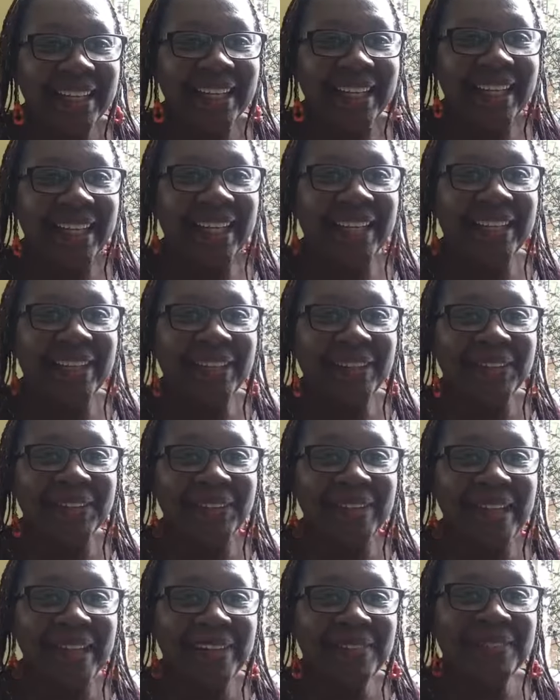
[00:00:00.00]

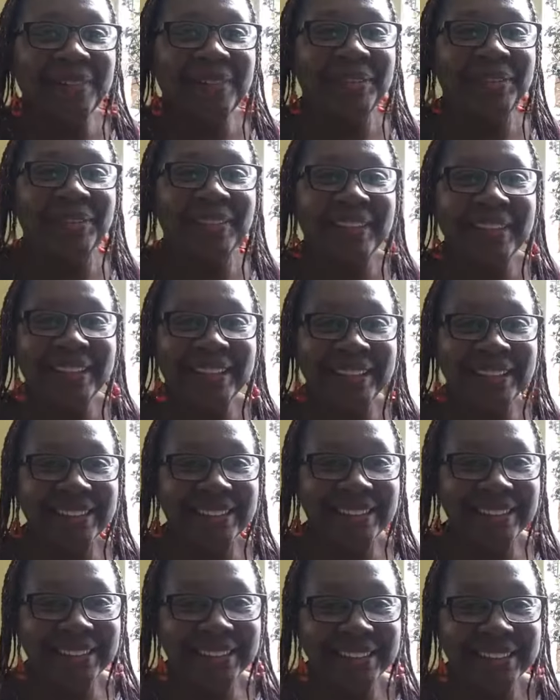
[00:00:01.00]
Hello,
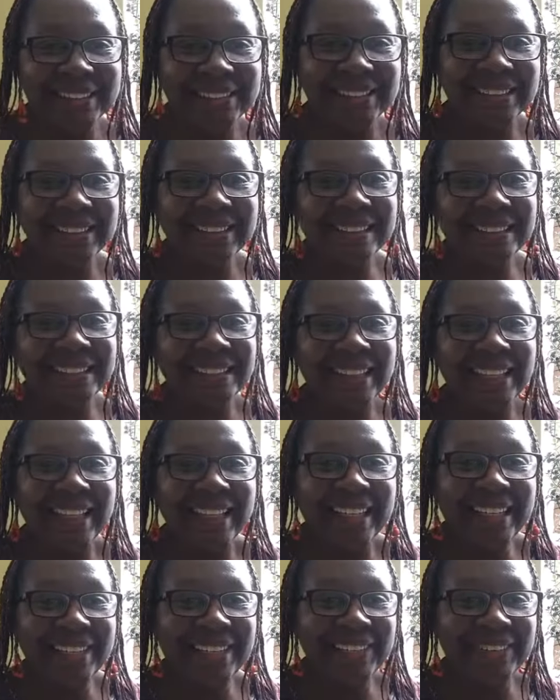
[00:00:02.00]
everyone.
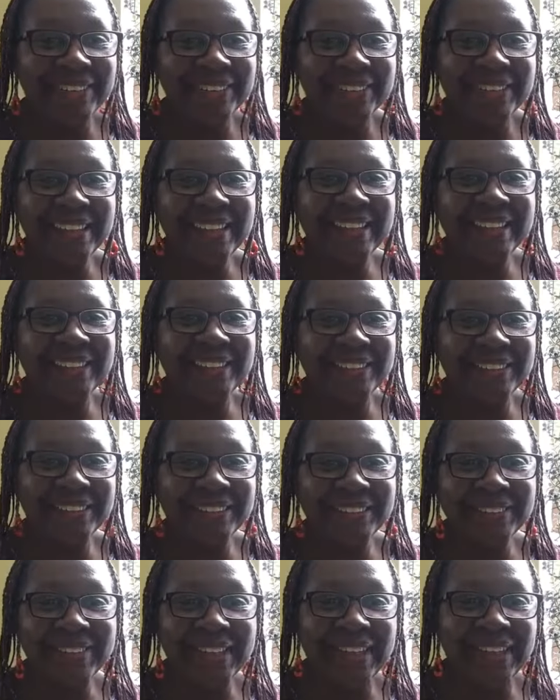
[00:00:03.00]
Hello,
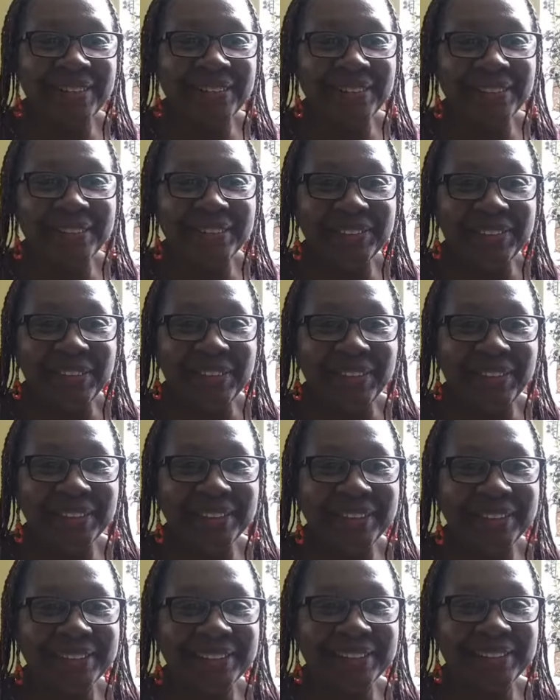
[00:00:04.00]
hello. How are you all
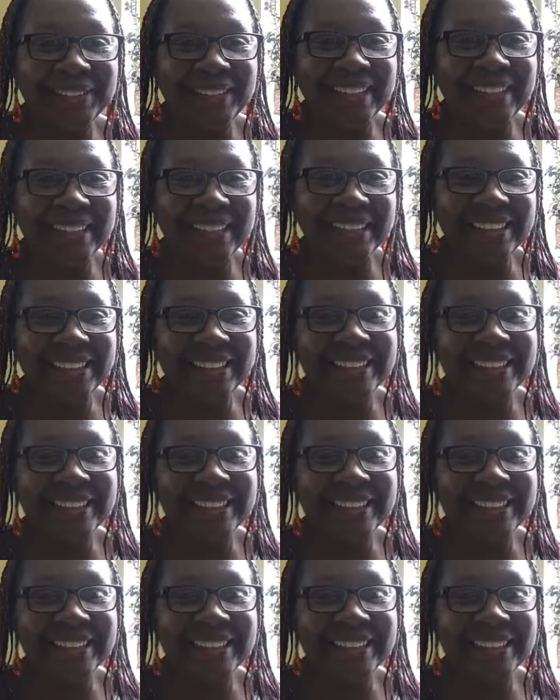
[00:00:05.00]
doing?